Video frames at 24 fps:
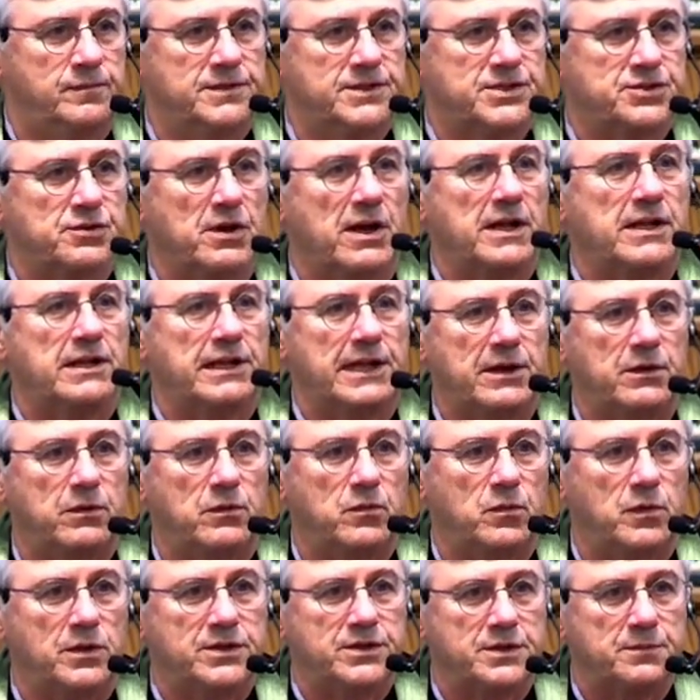struggling
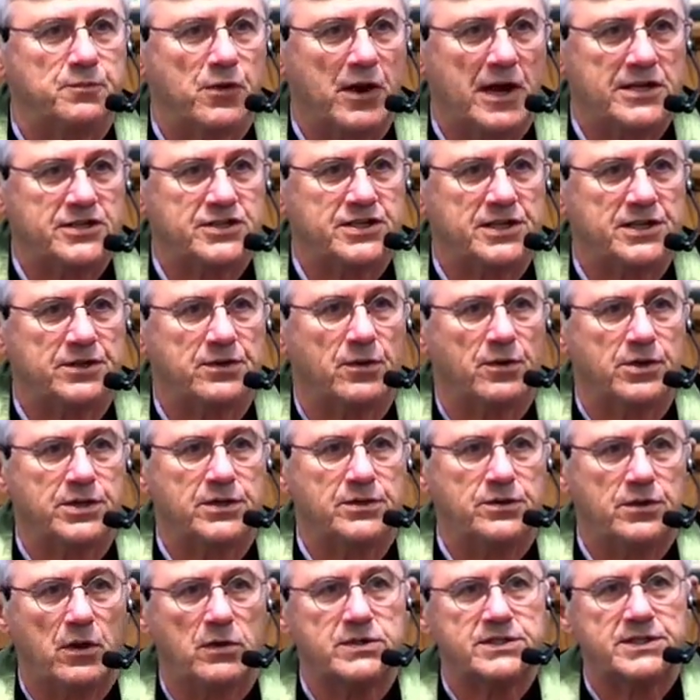with depression or you
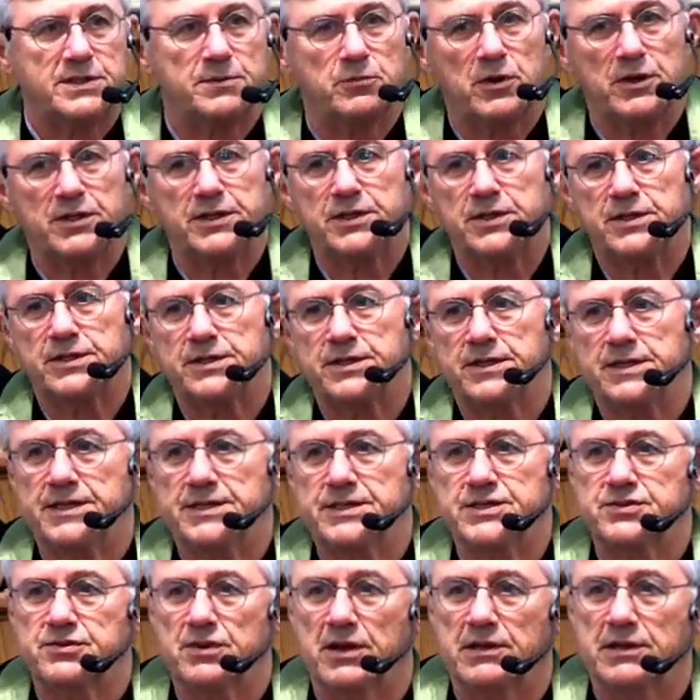know someone that is
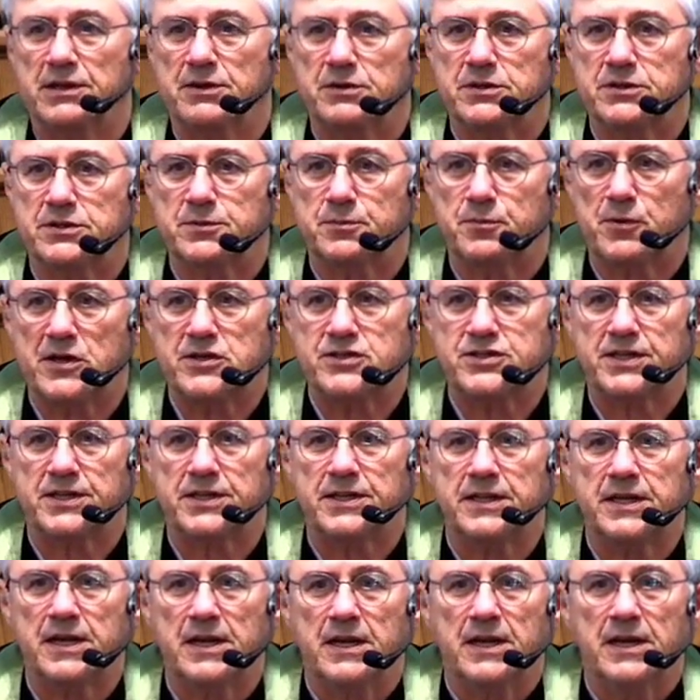struggling with depression,
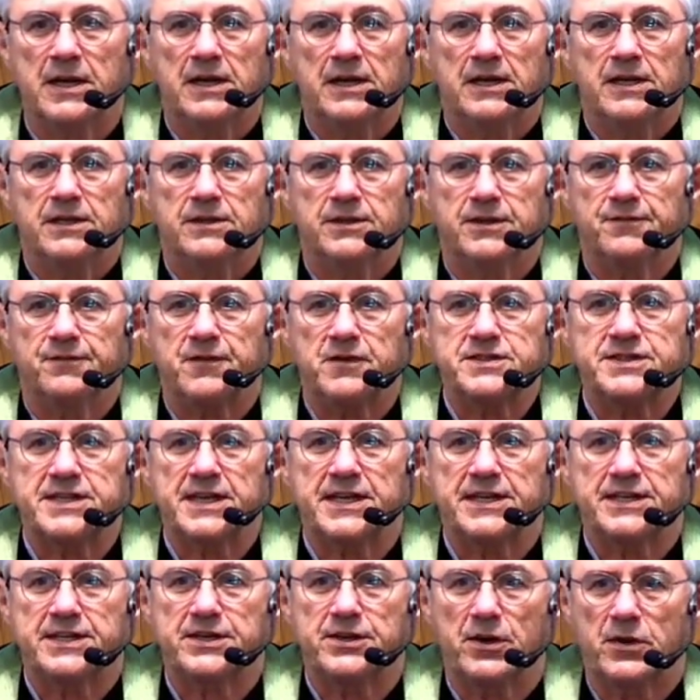the first
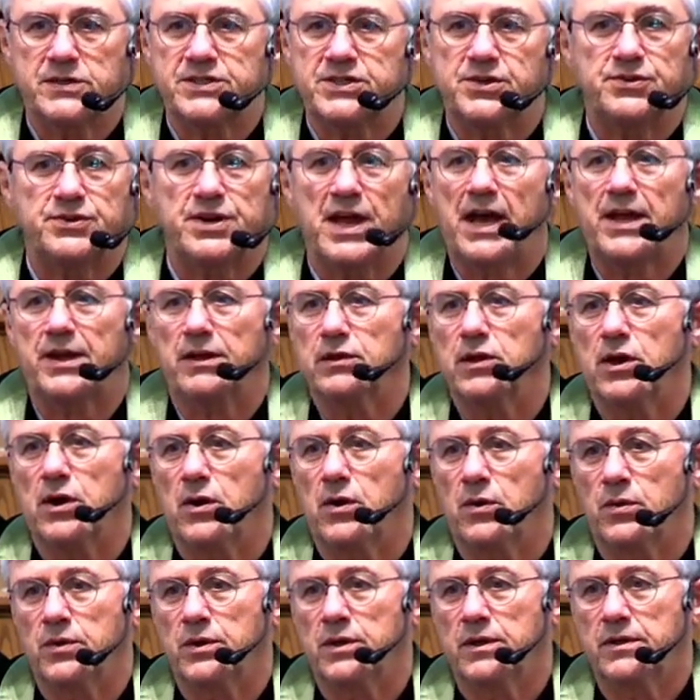thing to know is you're not
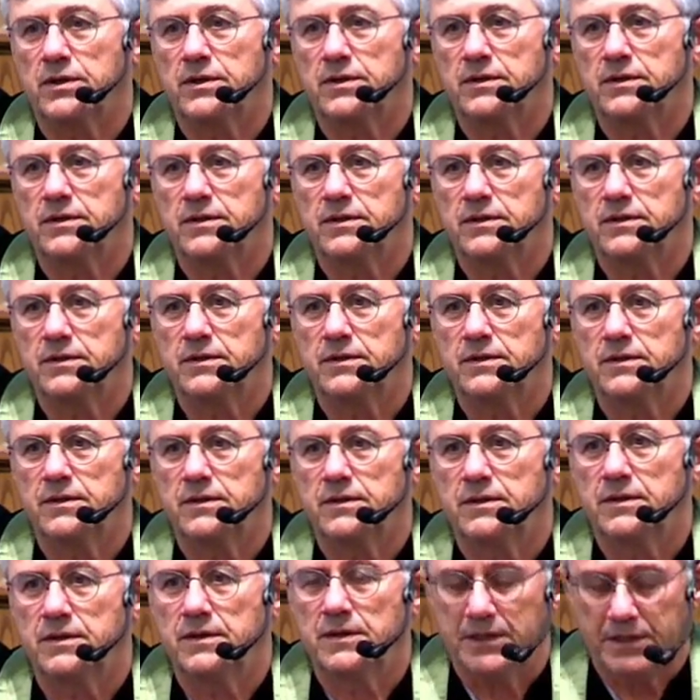alone.
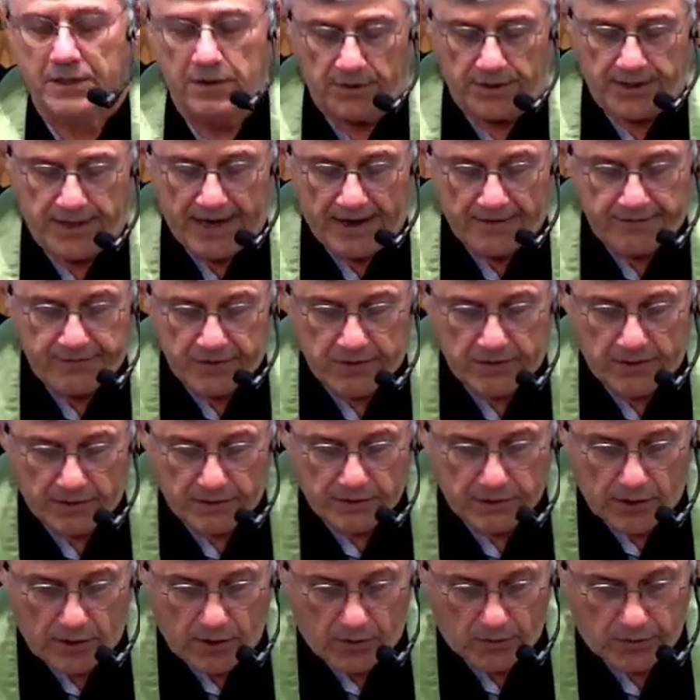You're never
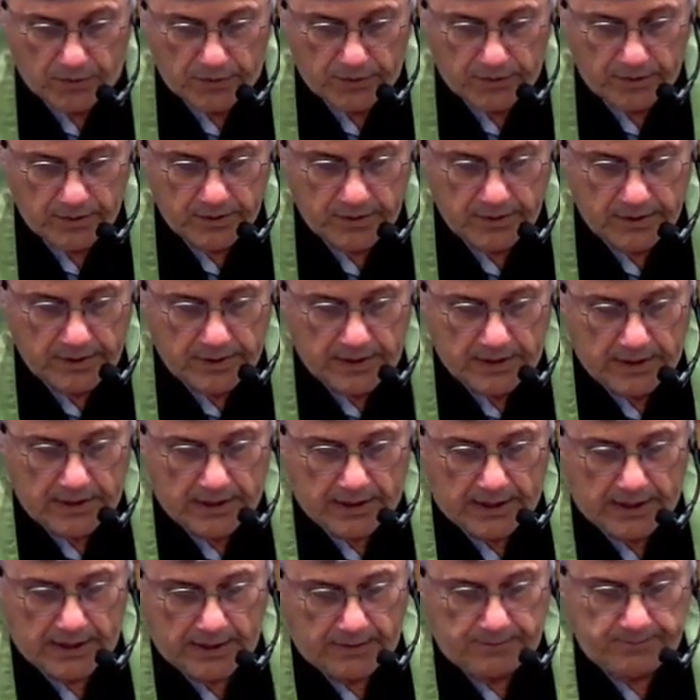alone.
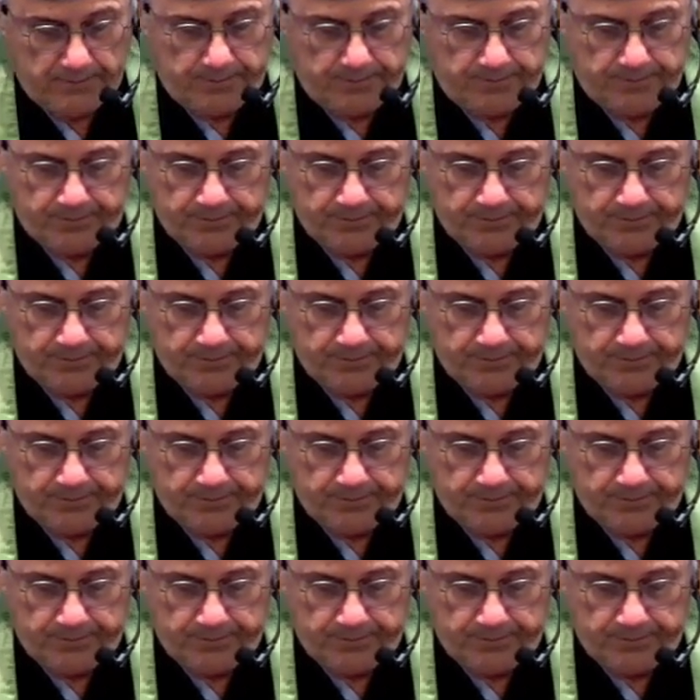Um,